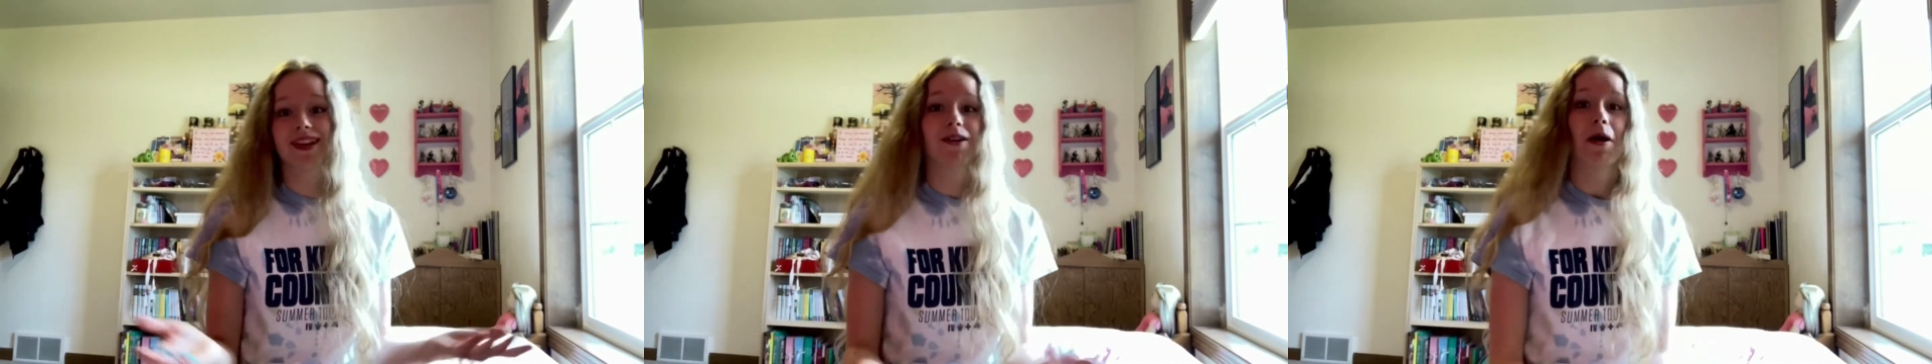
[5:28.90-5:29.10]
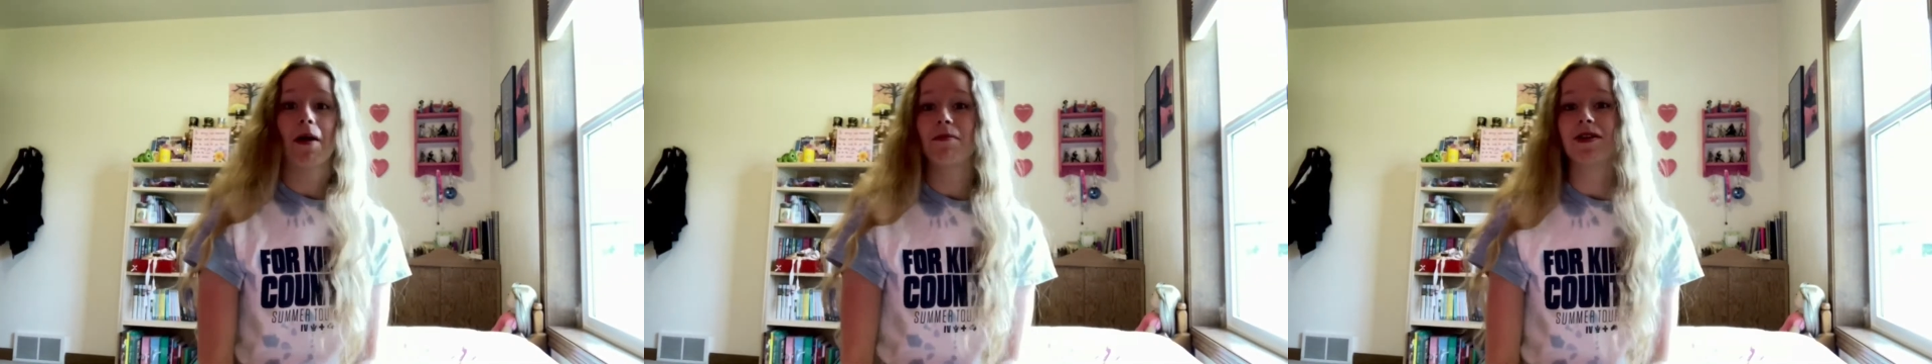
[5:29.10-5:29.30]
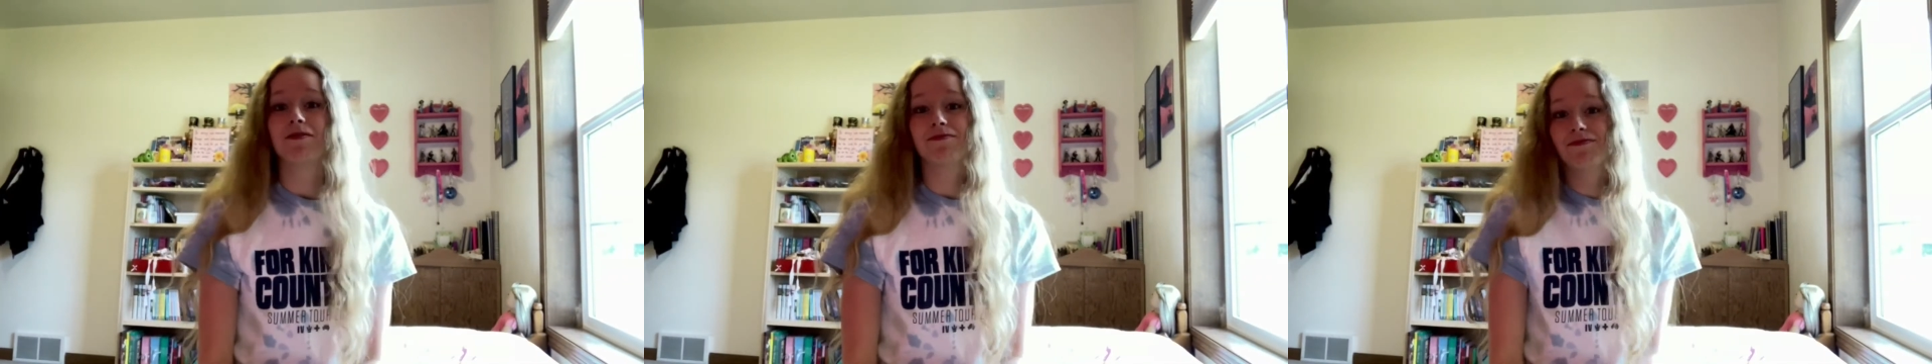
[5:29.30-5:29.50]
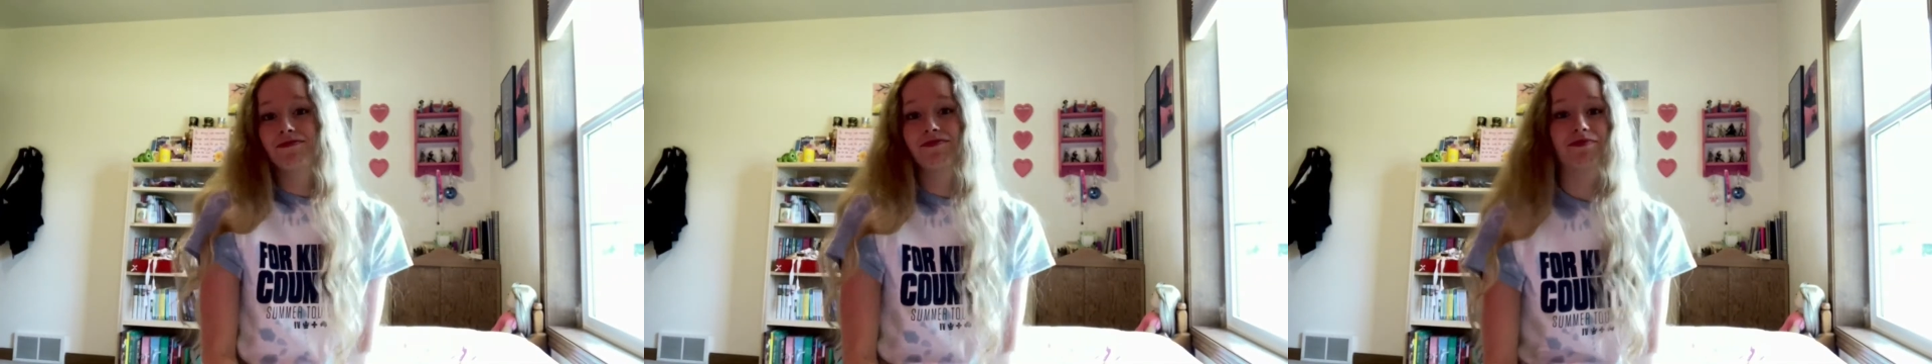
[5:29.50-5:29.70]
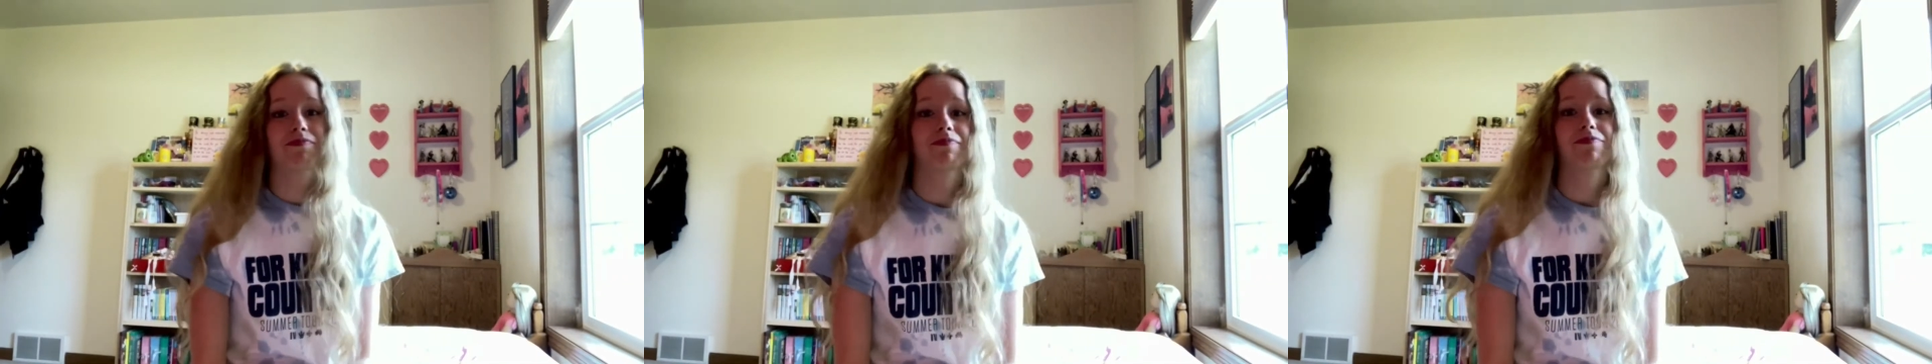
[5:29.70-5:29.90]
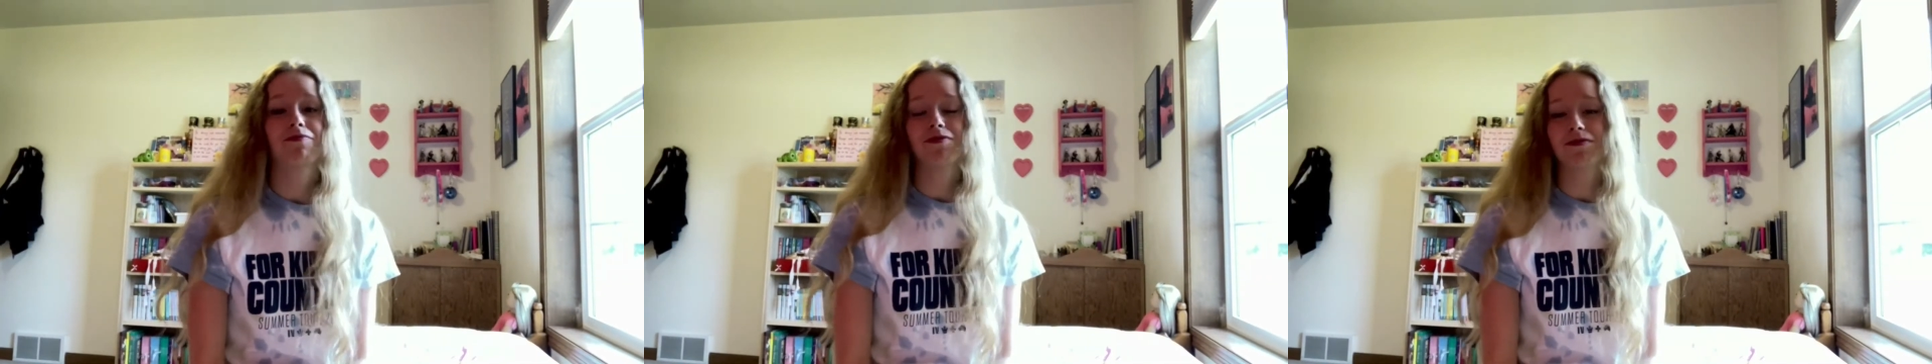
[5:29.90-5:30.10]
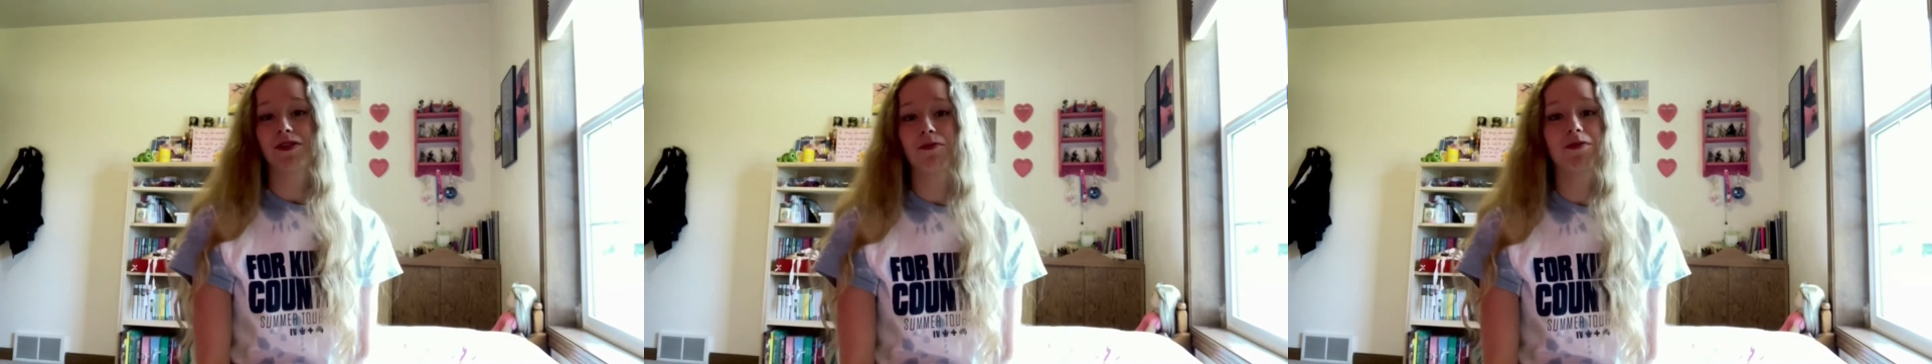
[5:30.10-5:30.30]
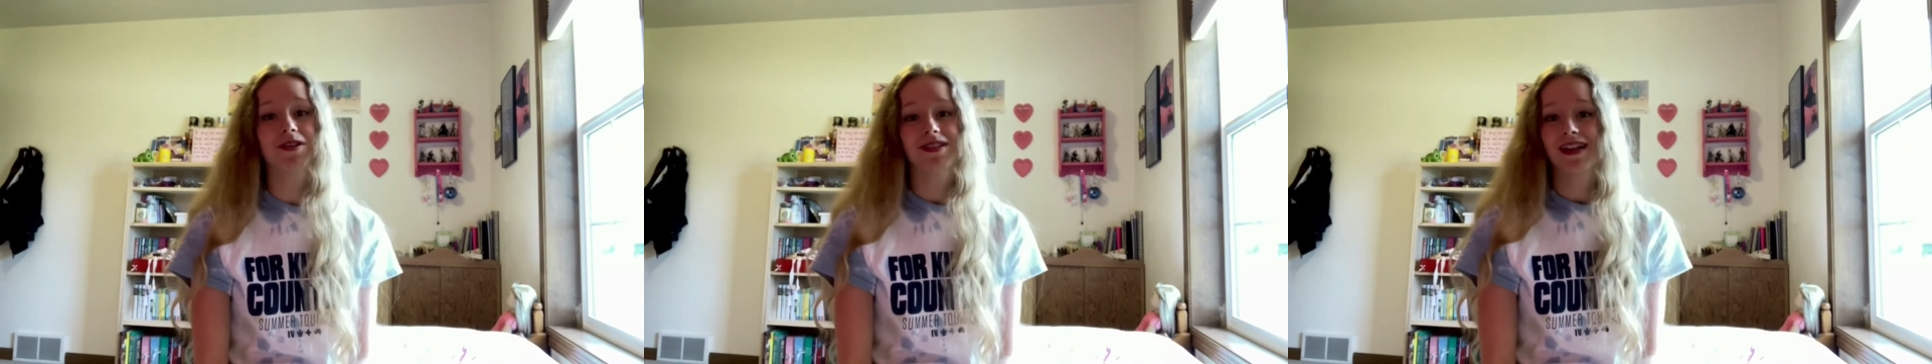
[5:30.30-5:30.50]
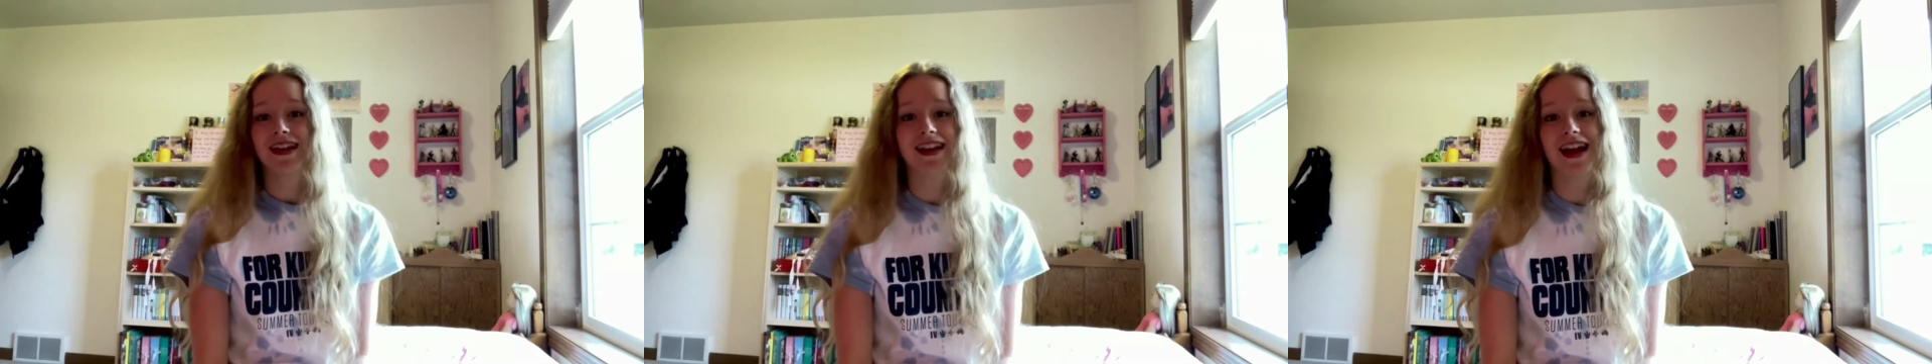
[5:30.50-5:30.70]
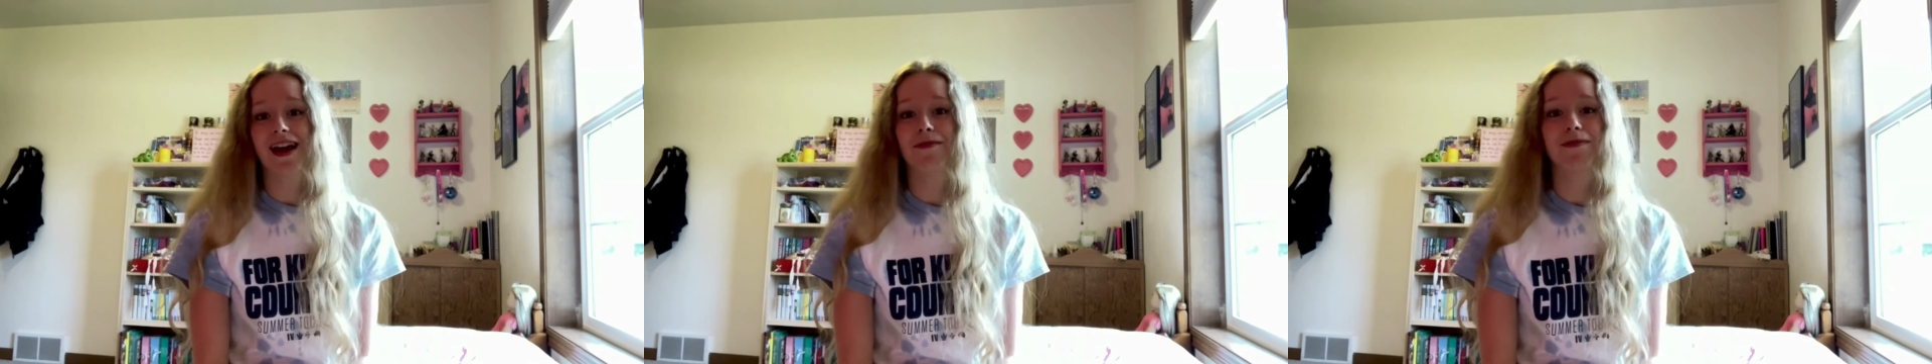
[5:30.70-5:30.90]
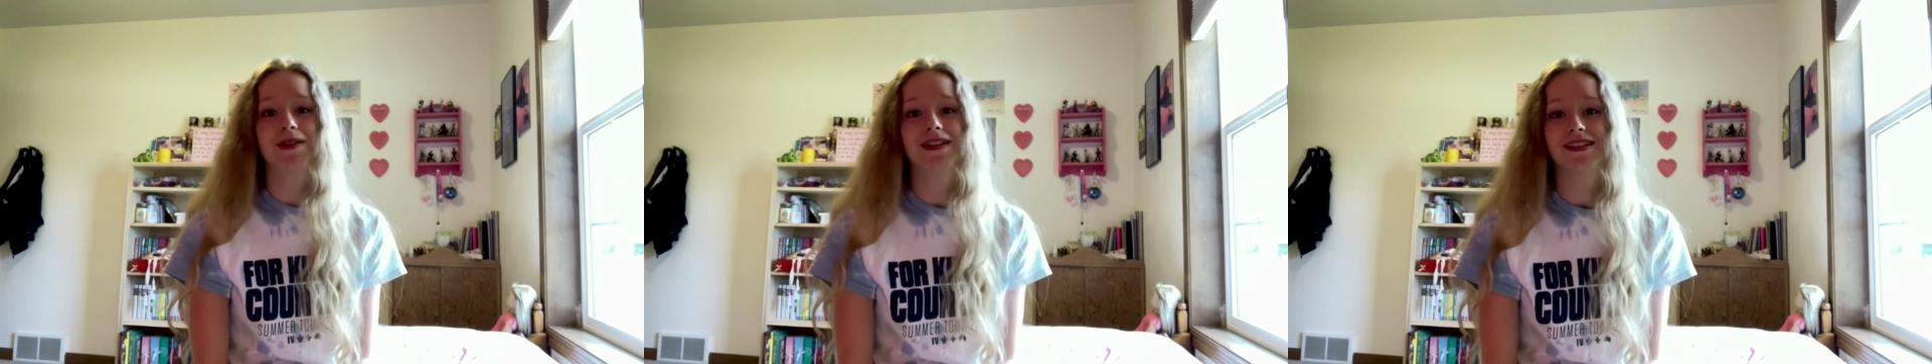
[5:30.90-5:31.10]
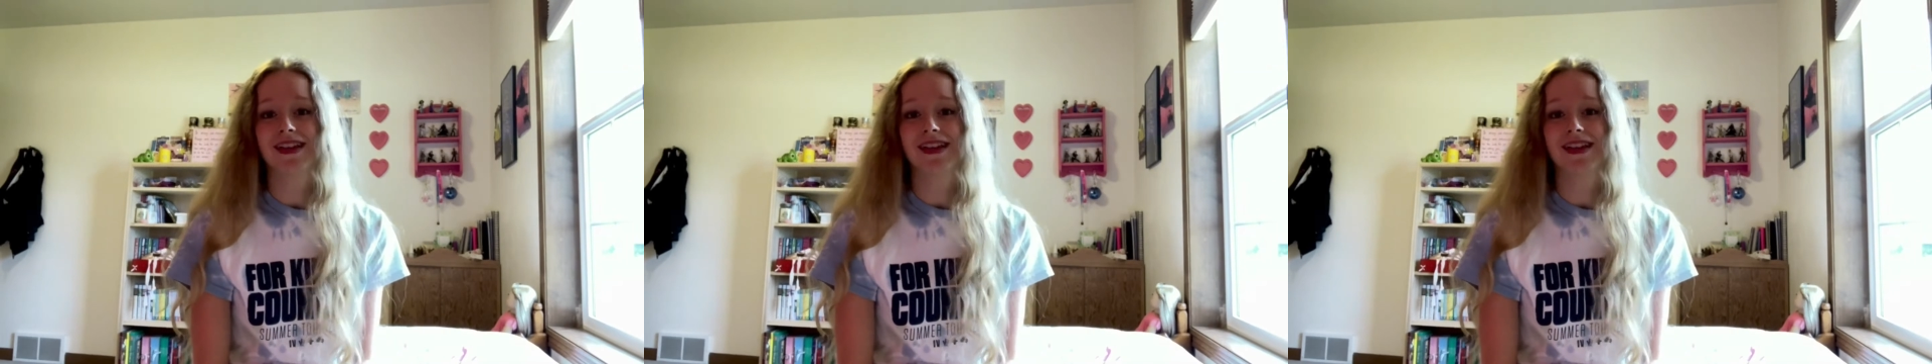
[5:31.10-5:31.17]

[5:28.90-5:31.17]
I mean, the worst that can happen is